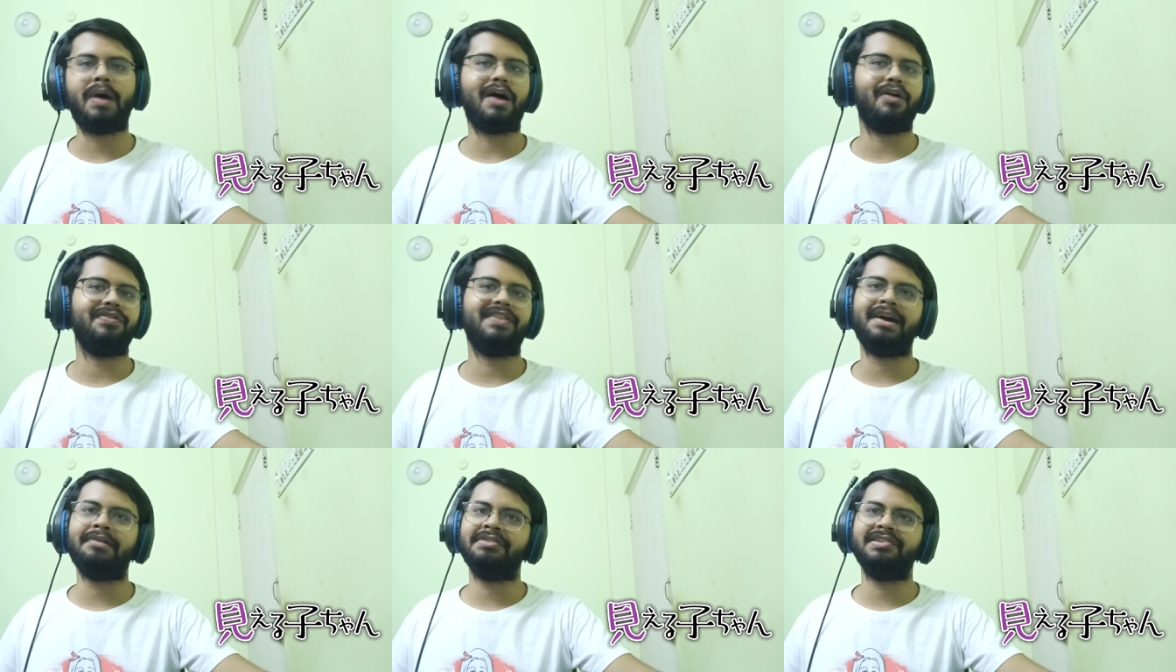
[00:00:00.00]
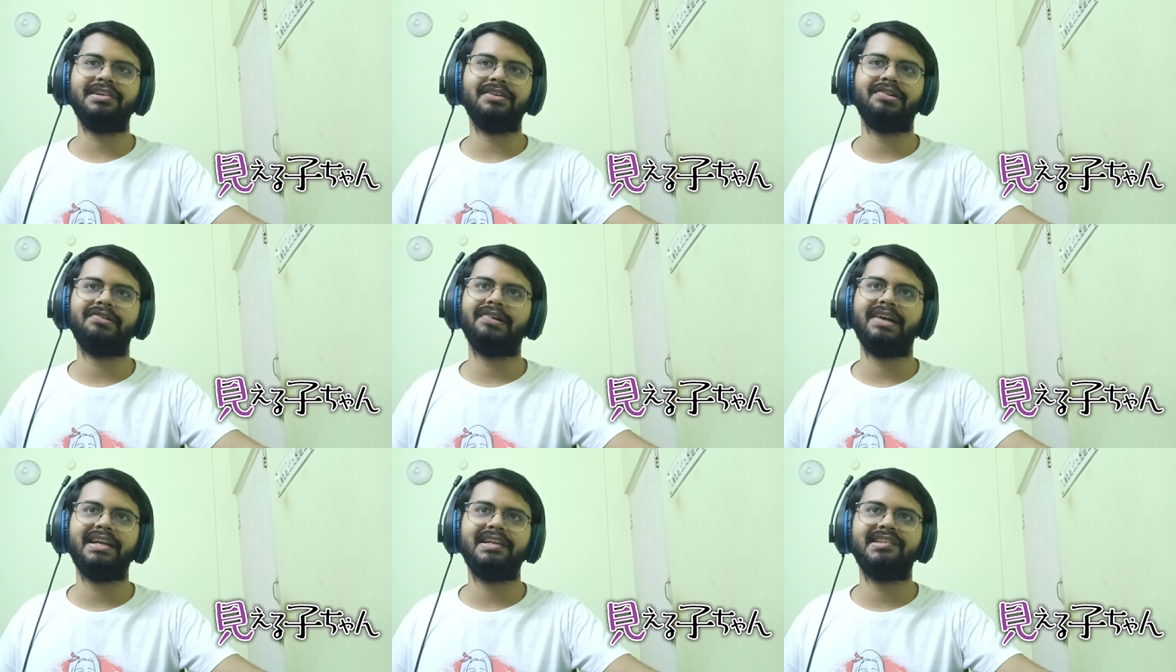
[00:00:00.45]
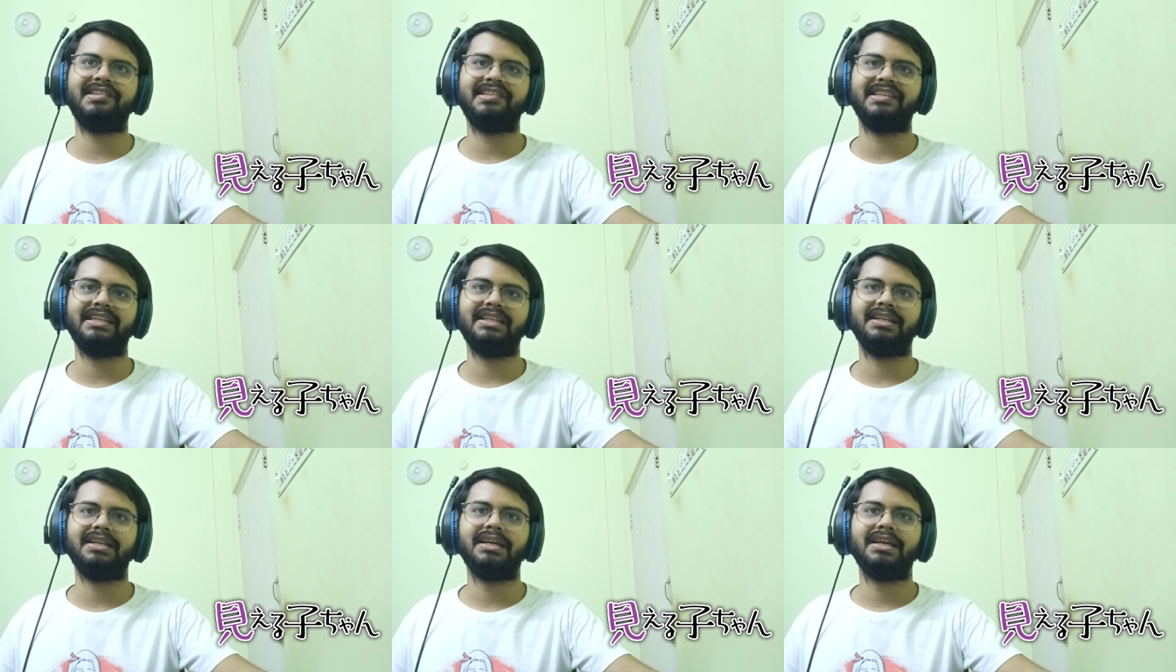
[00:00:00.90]
wow, that was a great
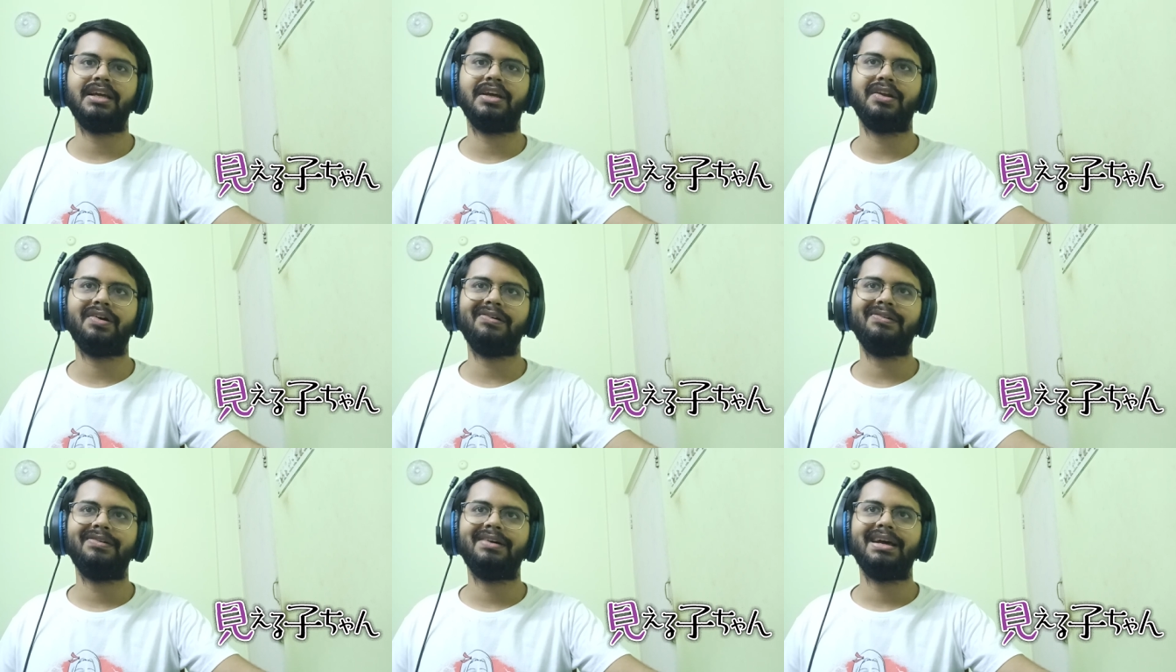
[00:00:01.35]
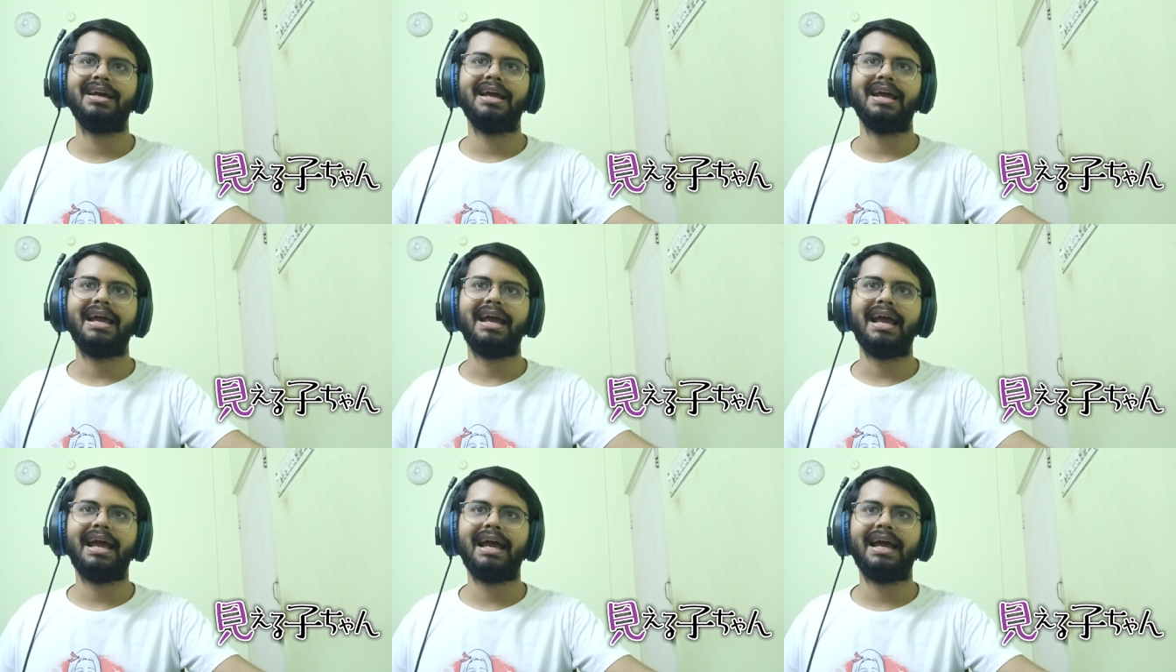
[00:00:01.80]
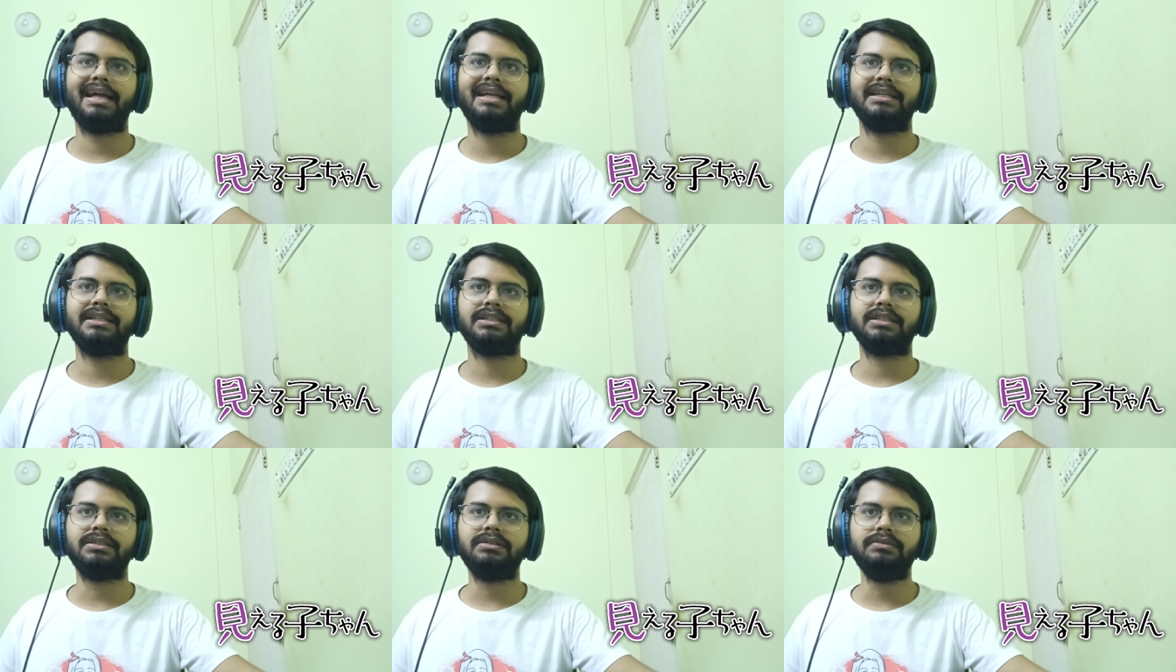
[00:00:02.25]
scene, you know.
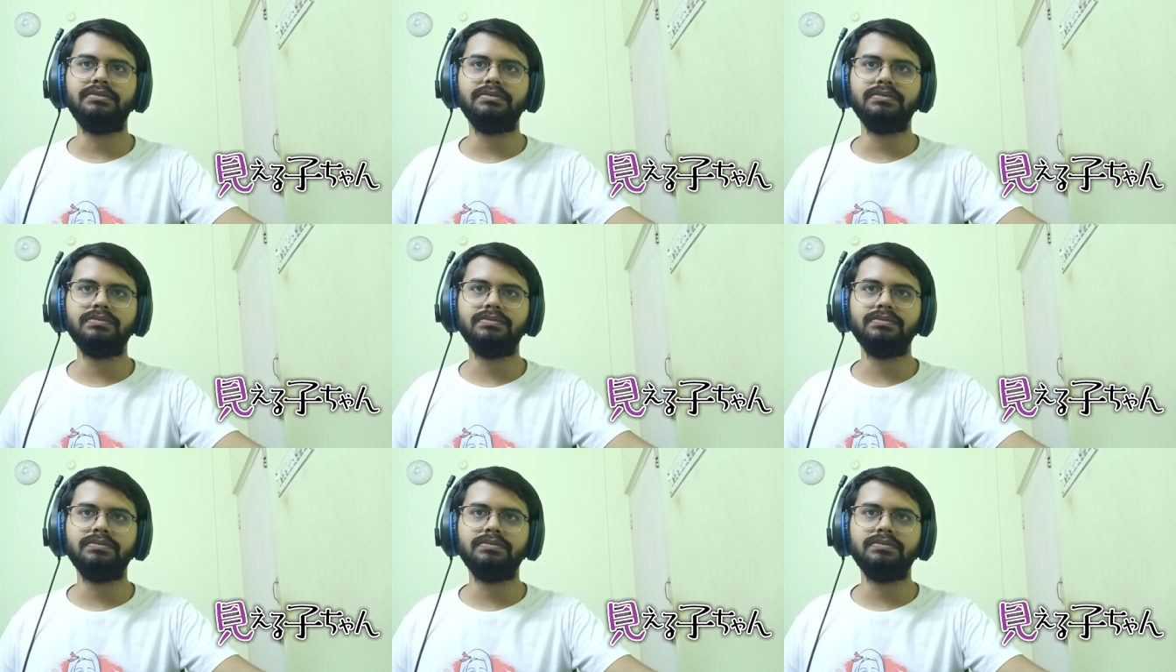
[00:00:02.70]
And